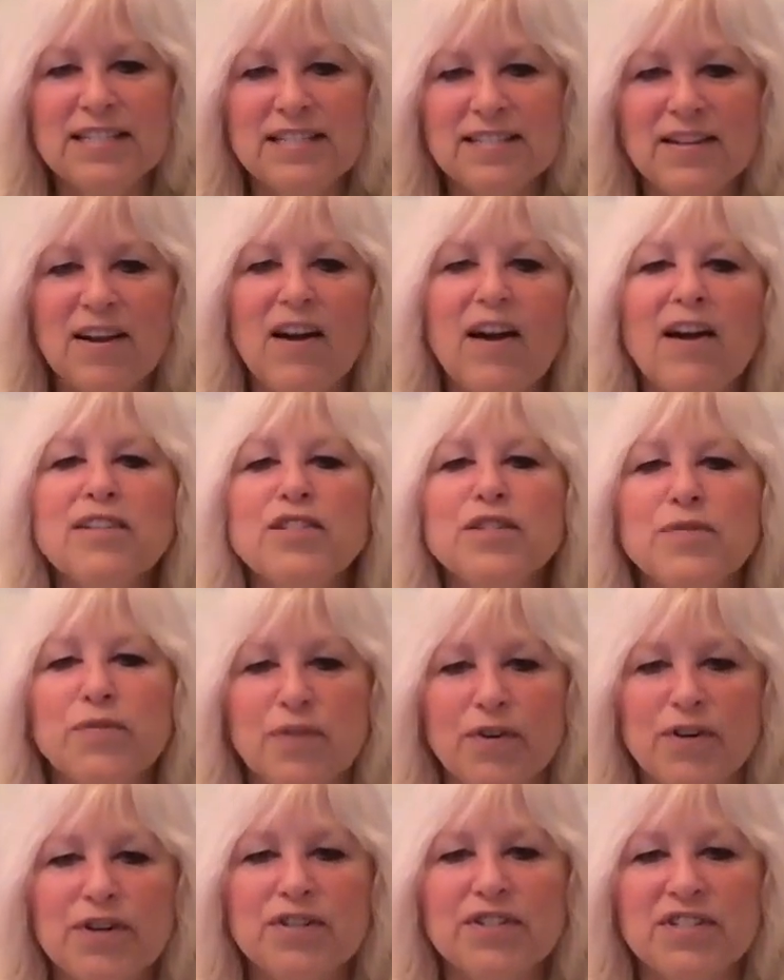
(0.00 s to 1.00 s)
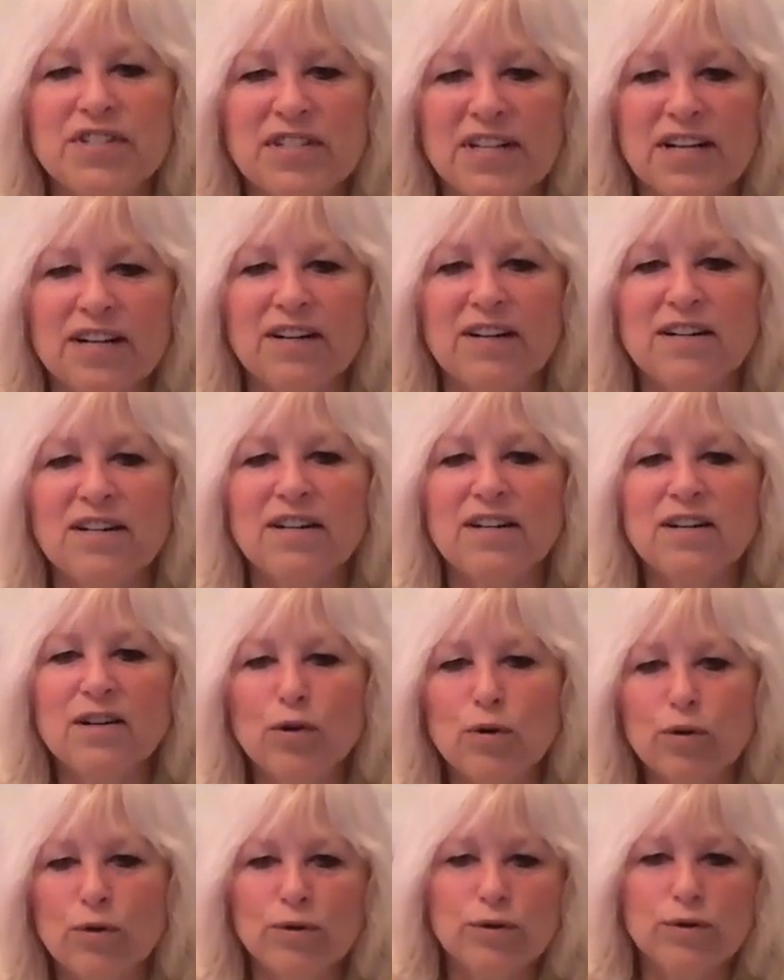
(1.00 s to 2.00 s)
starts first their
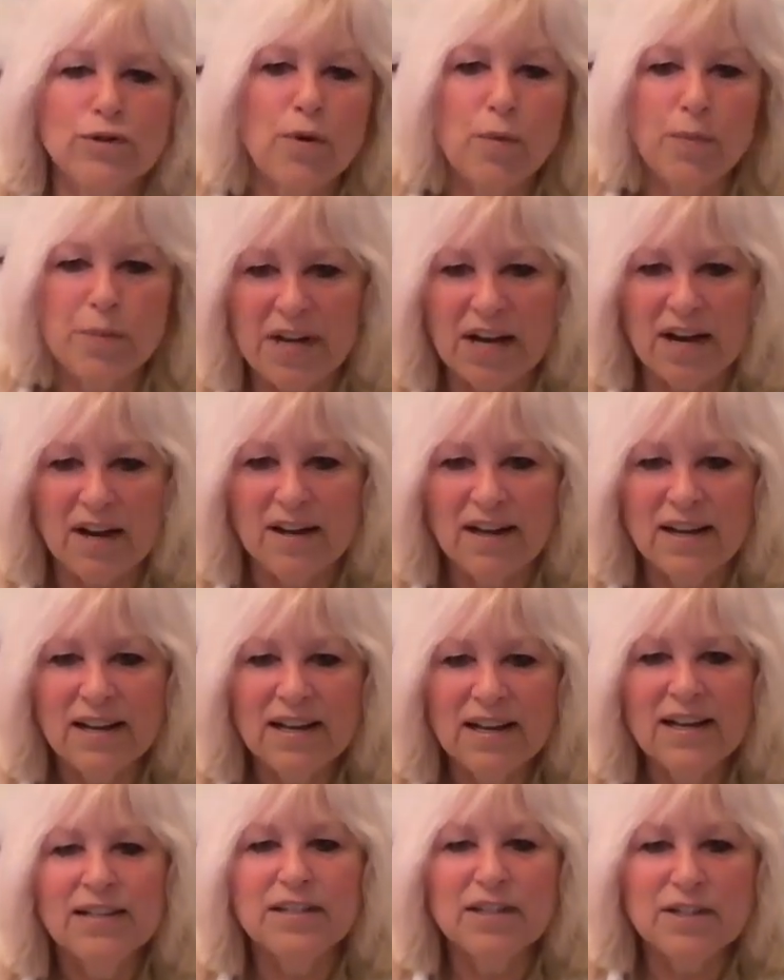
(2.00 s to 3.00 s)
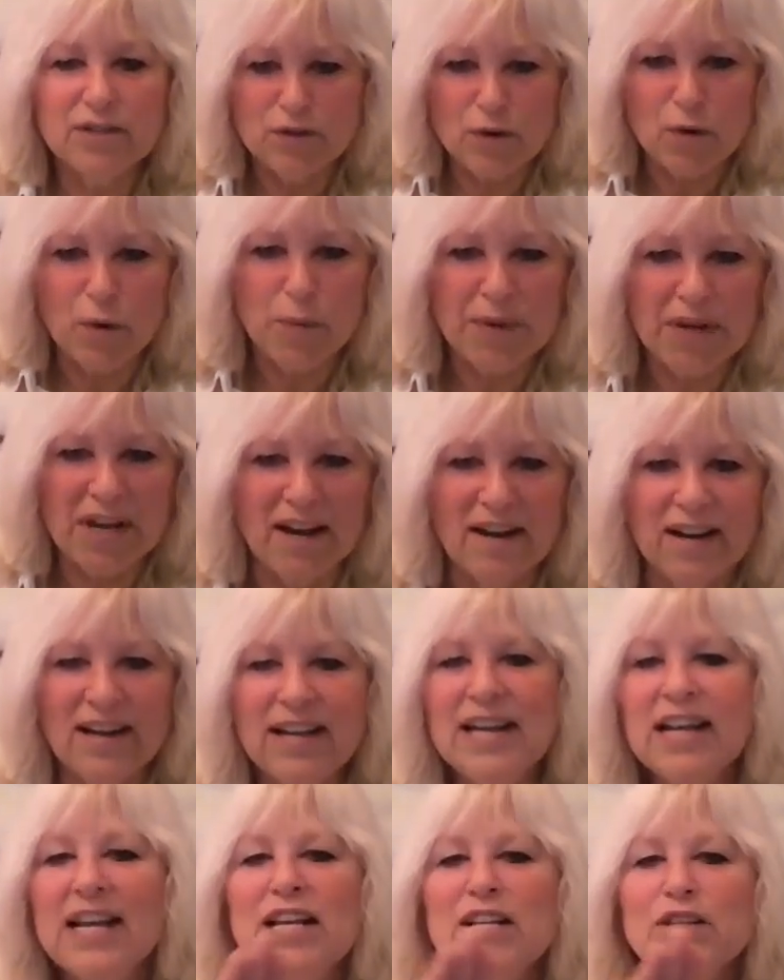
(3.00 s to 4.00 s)
utopia, dystopia.
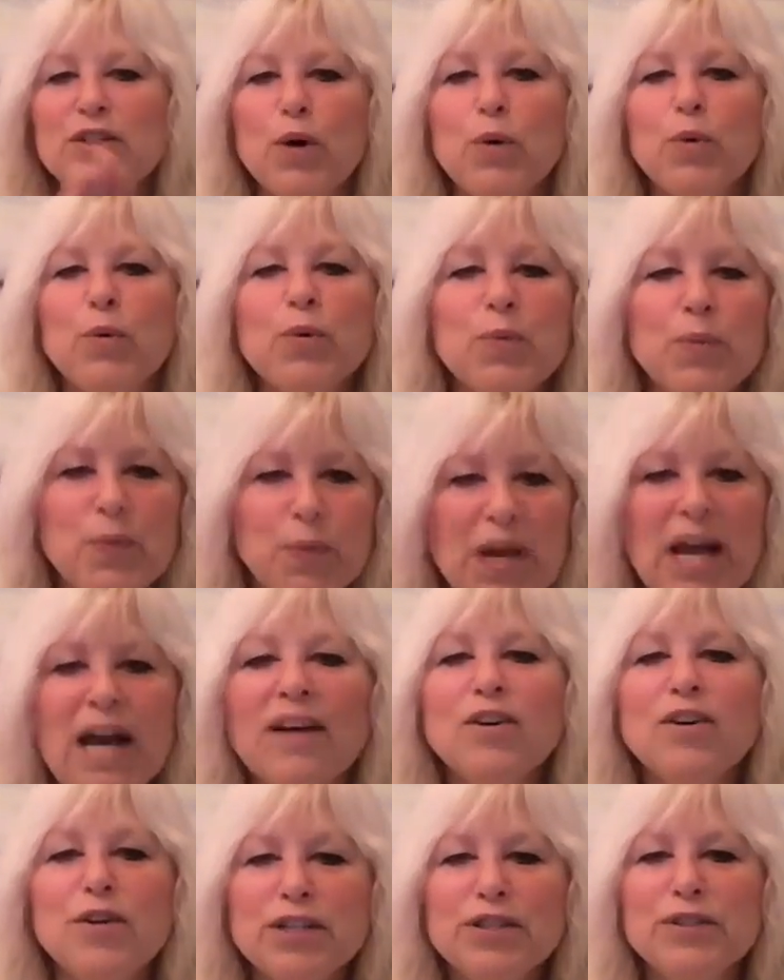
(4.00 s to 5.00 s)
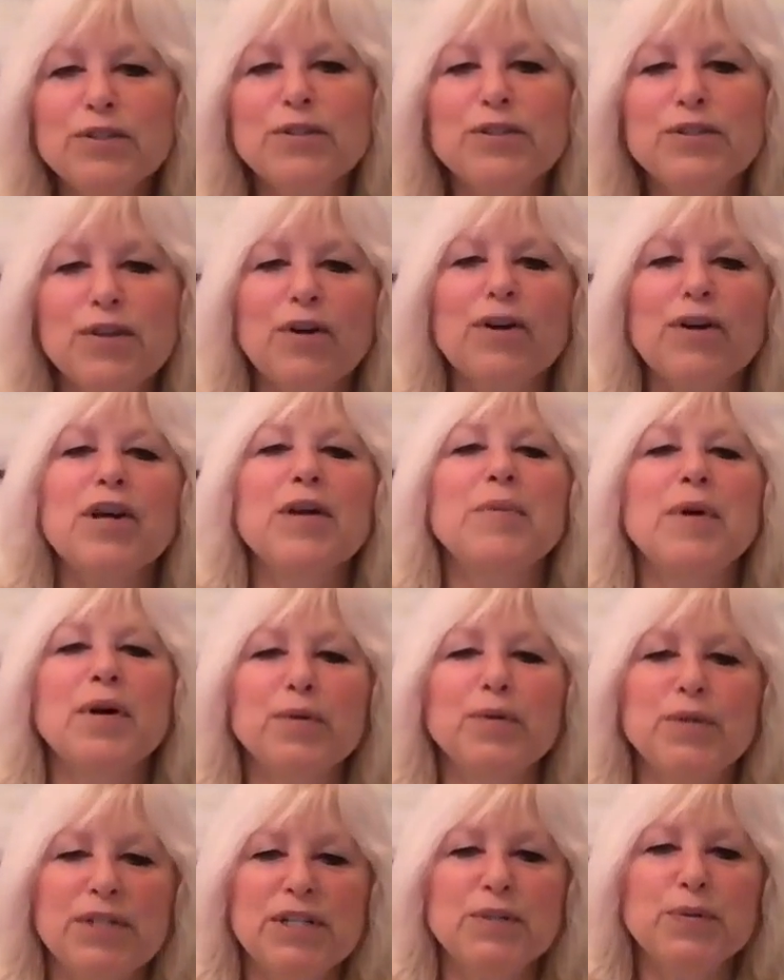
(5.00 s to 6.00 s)
So we are going to talk
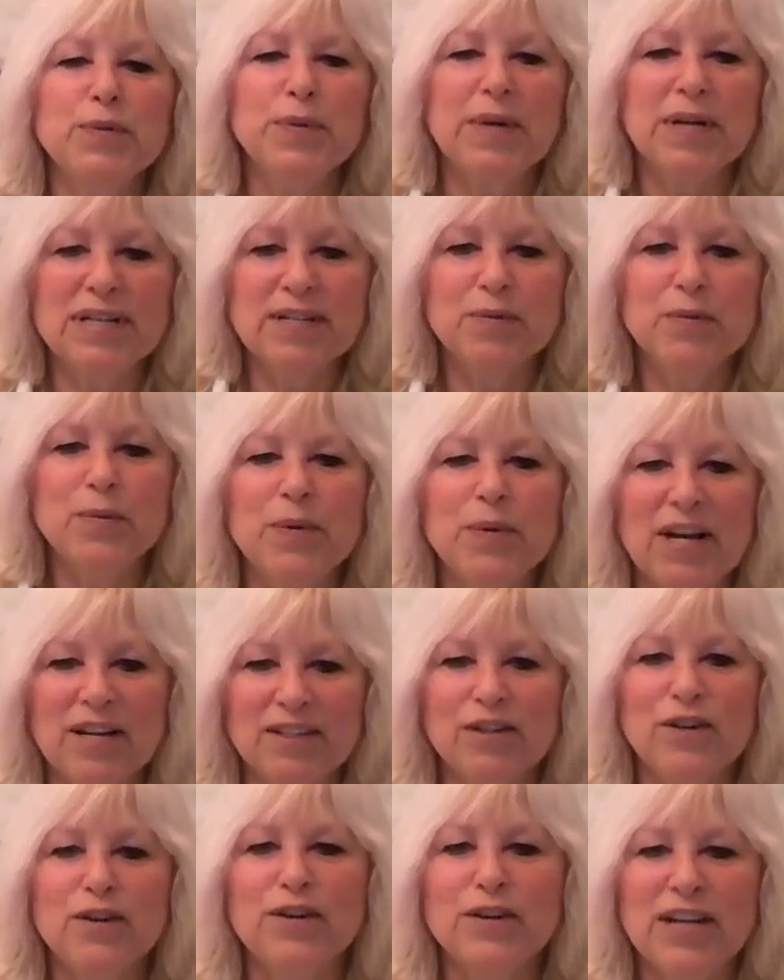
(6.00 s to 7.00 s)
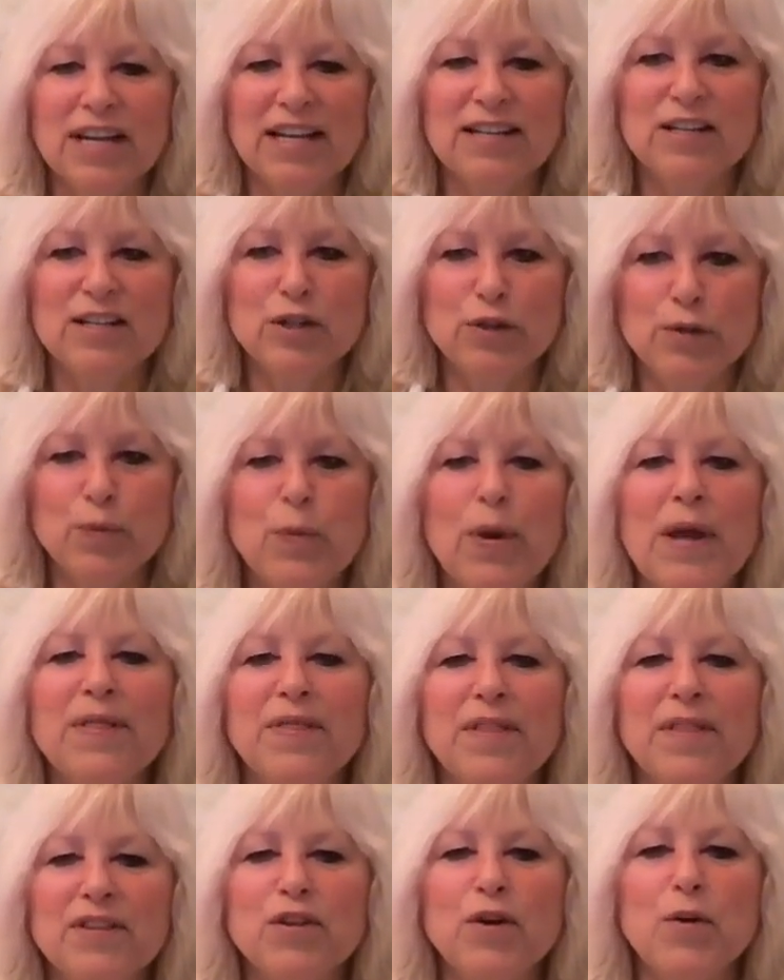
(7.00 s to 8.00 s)
about it when we are talking, when
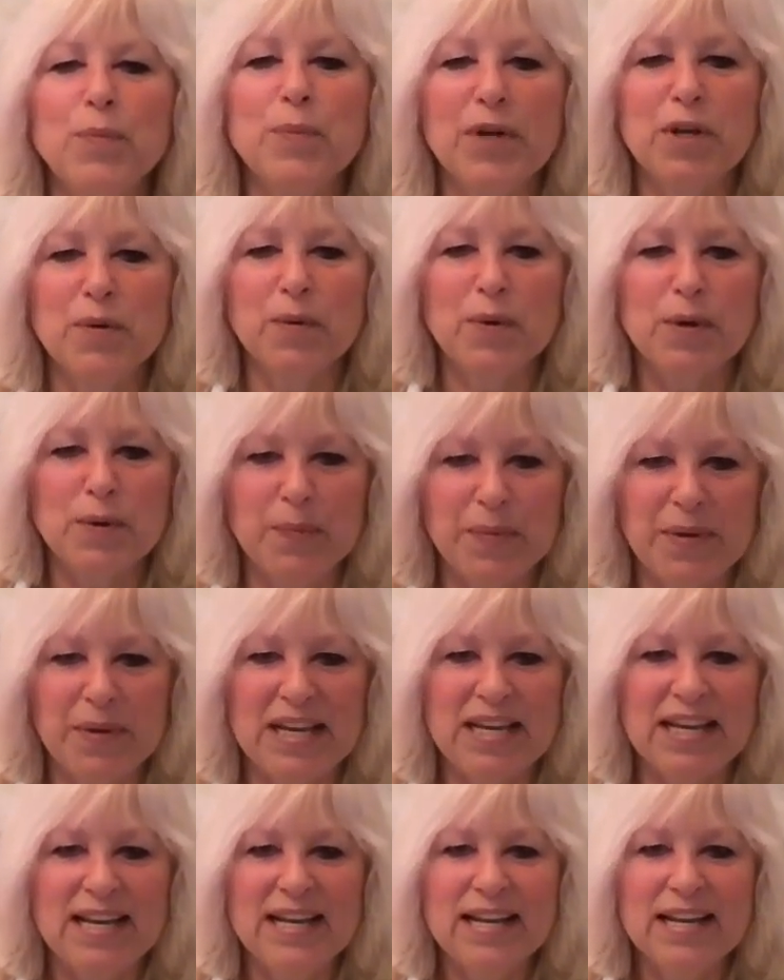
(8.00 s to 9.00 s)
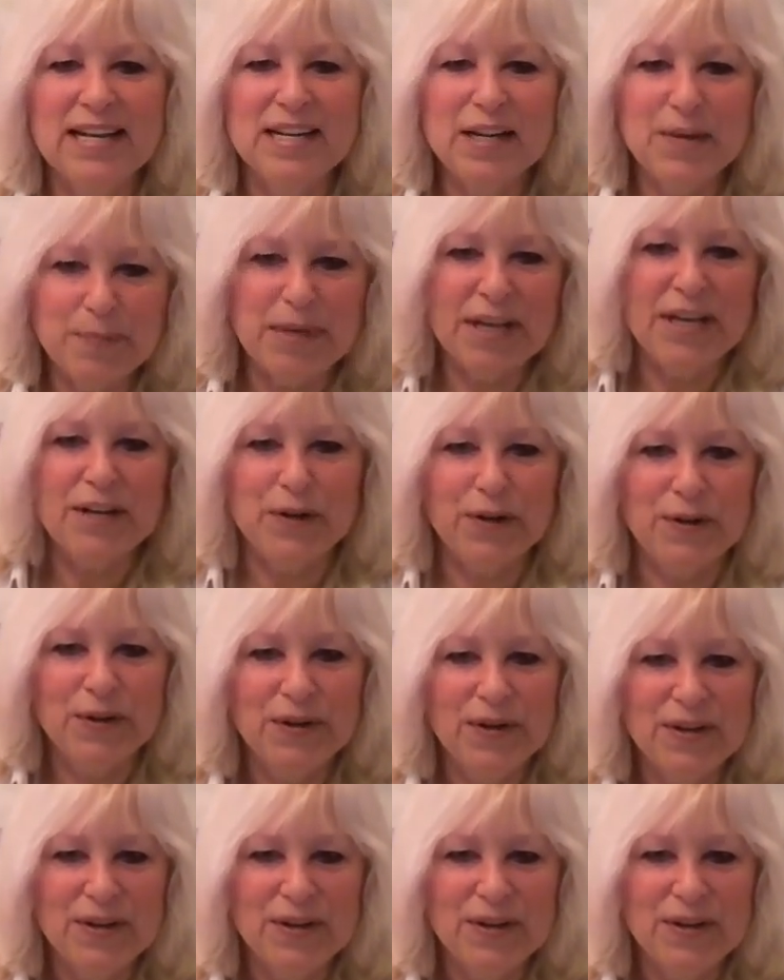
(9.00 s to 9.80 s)
the topic will be Nibiru.